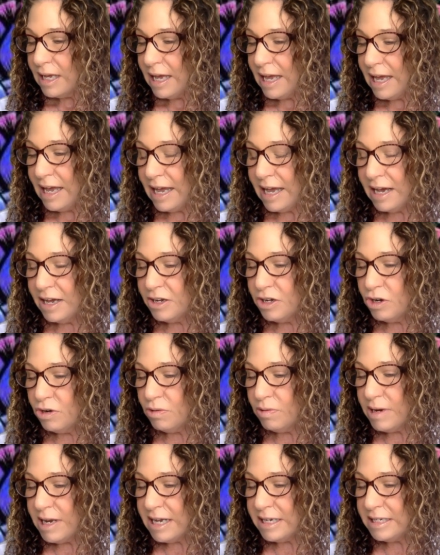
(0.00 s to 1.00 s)
Add
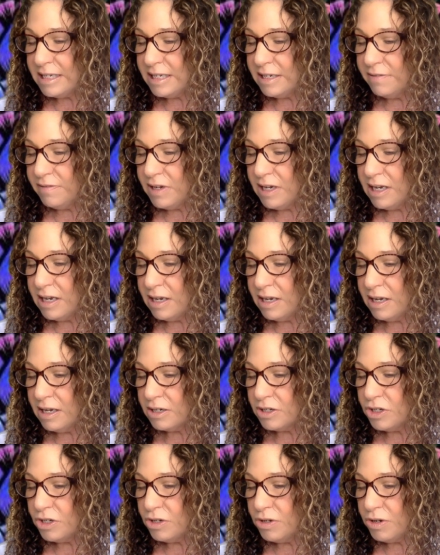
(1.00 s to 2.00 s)
creativity
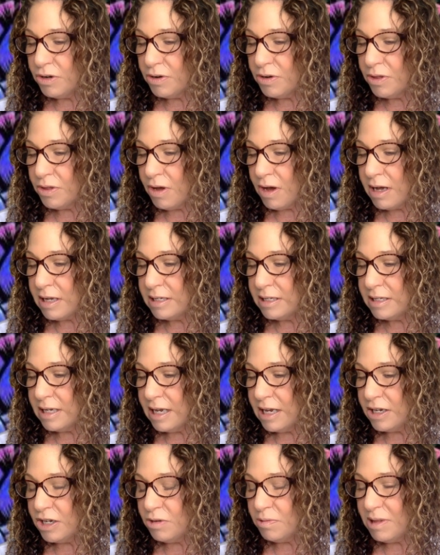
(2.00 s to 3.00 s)
to your thoughts
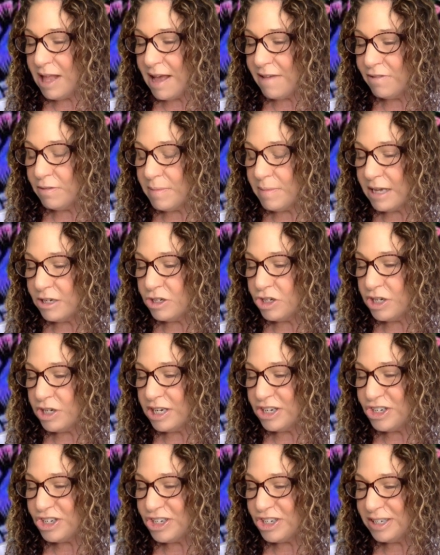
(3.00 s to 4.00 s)
and you will have
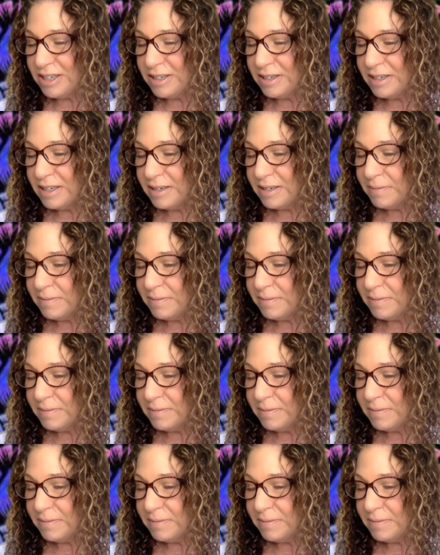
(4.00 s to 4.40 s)
imagination.